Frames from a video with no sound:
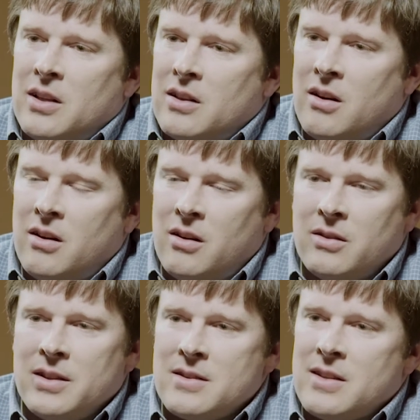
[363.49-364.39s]
and
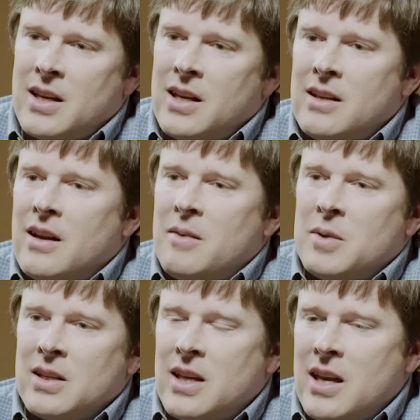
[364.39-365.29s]
call and say, I'm
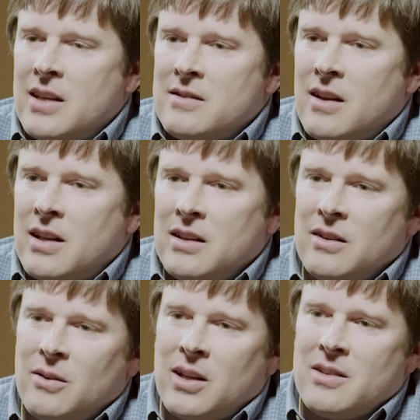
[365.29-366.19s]
in a case, I need to
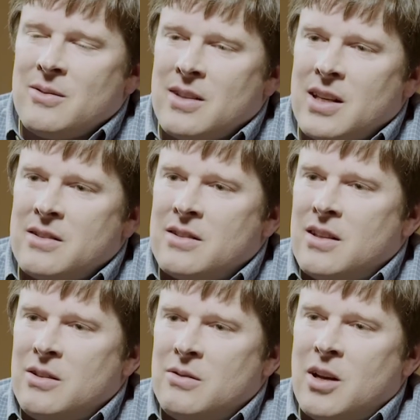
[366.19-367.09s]
know how to do this,
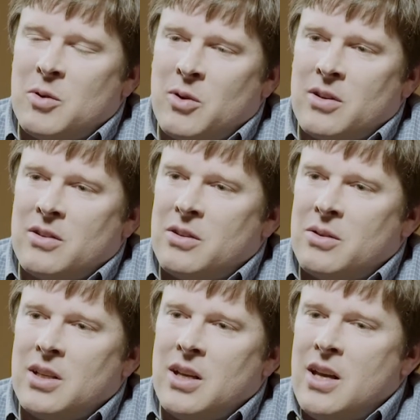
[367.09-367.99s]
can you tell me where to do it?